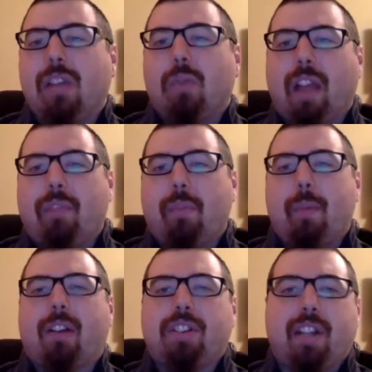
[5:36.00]
we'll have a
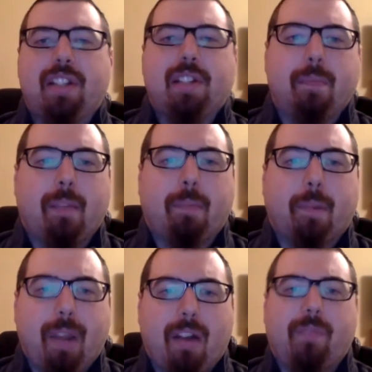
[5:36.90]
better chance of being
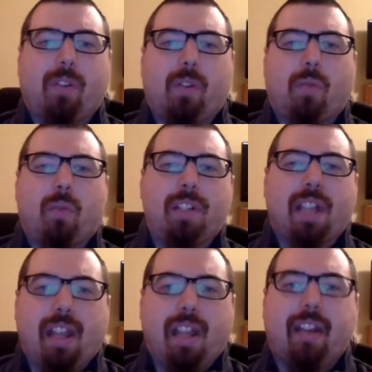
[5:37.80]
prepared for what's
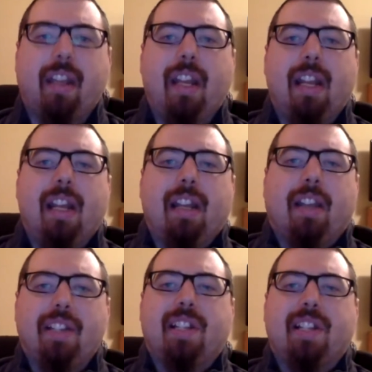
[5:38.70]
ahead. Now,
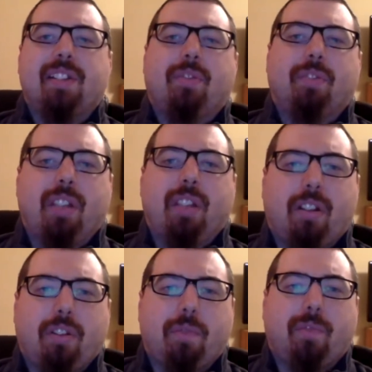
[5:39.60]
this doesn't only
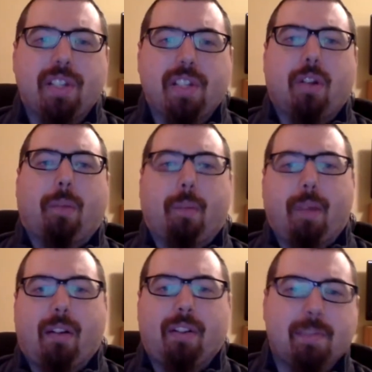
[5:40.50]
include physical
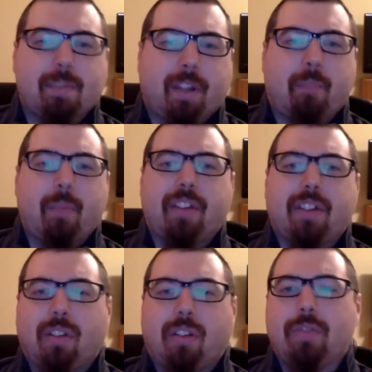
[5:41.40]
preparedness, but
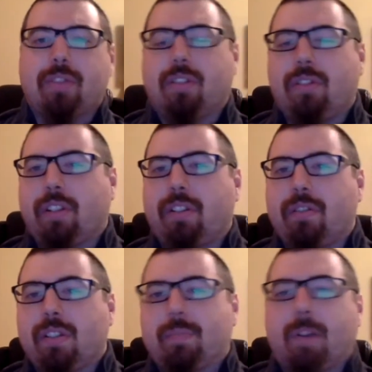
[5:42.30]
mental, emotional, and
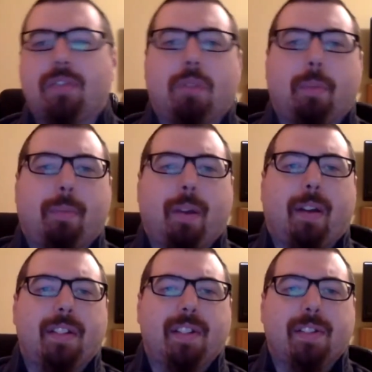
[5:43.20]
spiritual
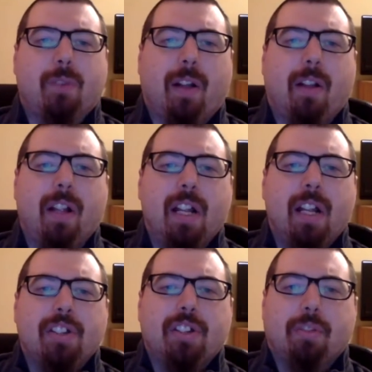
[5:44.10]
preparedness as well.
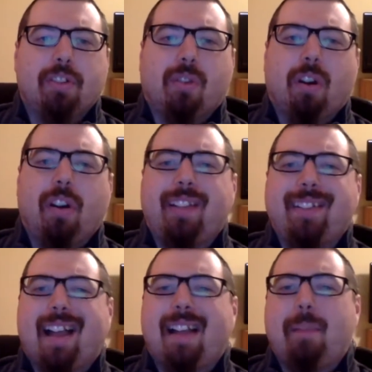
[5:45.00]
So in short, it's
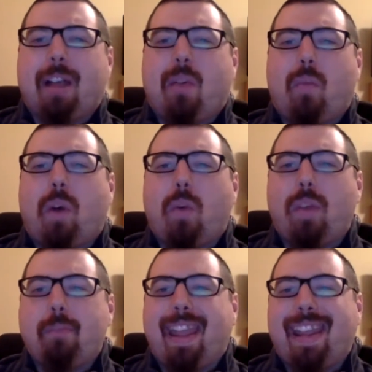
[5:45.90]
not about what we
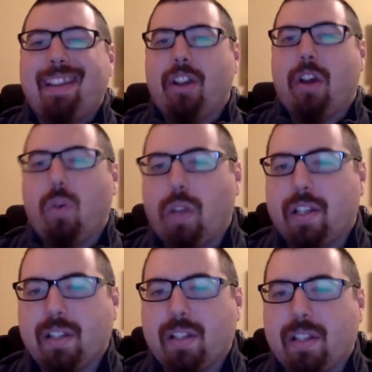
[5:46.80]
may know,
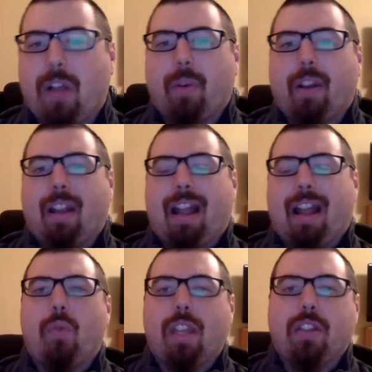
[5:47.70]
it's about how
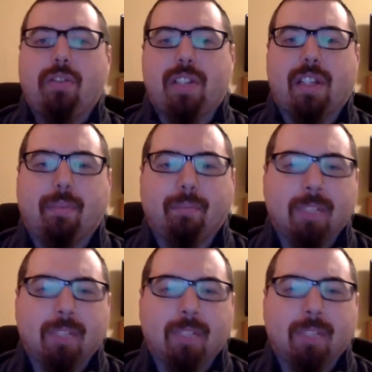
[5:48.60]
we use it.